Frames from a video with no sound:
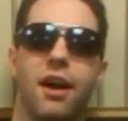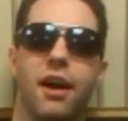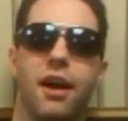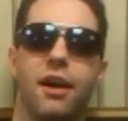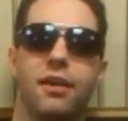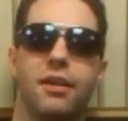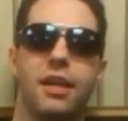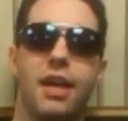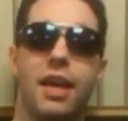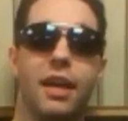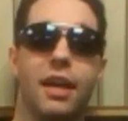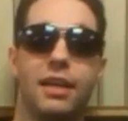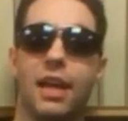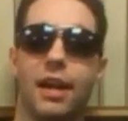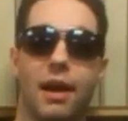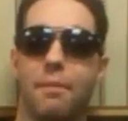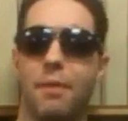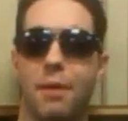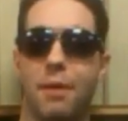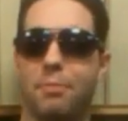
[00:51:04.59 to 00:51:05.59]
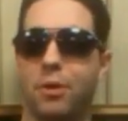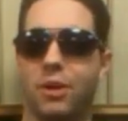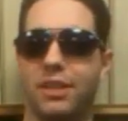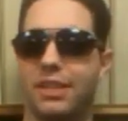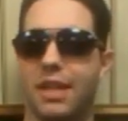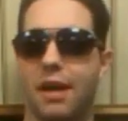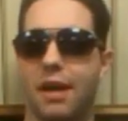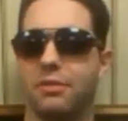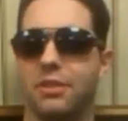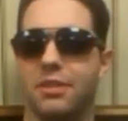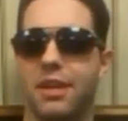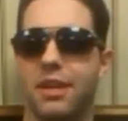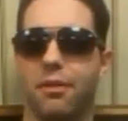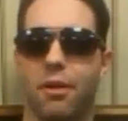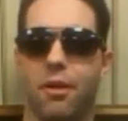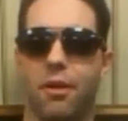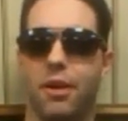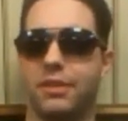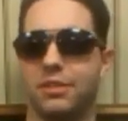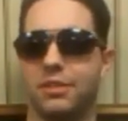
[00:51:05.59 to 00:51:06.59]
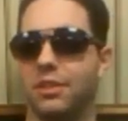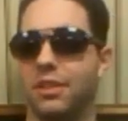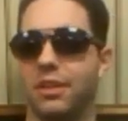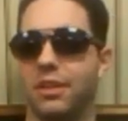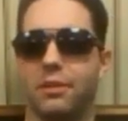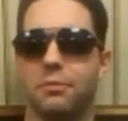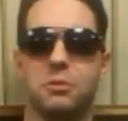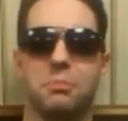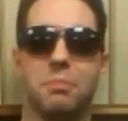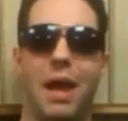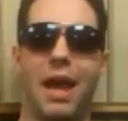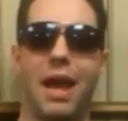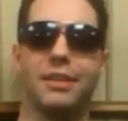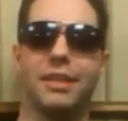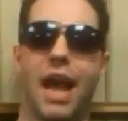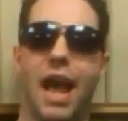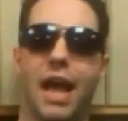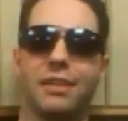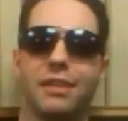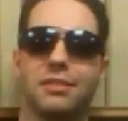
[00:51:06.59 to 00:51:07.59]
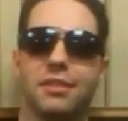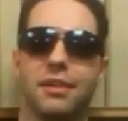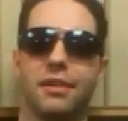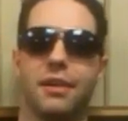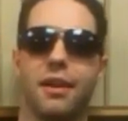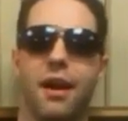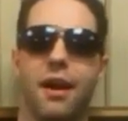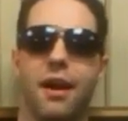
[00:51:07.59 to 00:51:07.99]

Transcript: Uh, again, I'm not putting down De Niro. I just think it was bad casting.